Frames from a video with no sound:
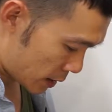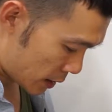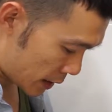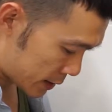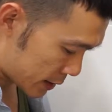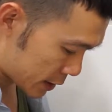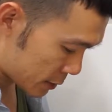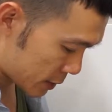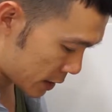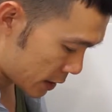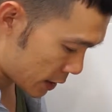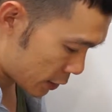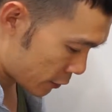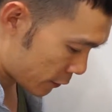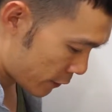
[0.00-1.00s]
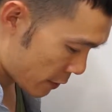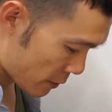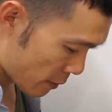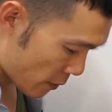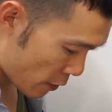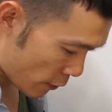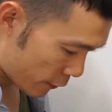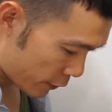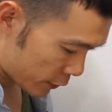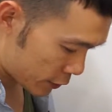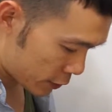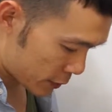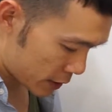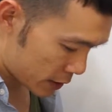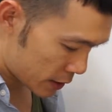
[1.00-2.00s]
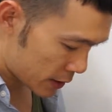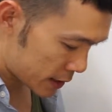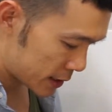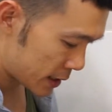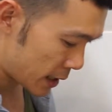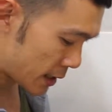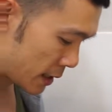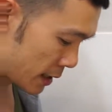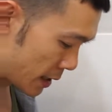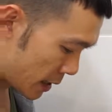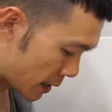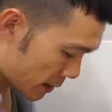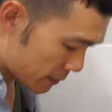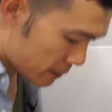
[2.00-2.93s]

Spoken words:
adjustment here to fit more filter media inside here.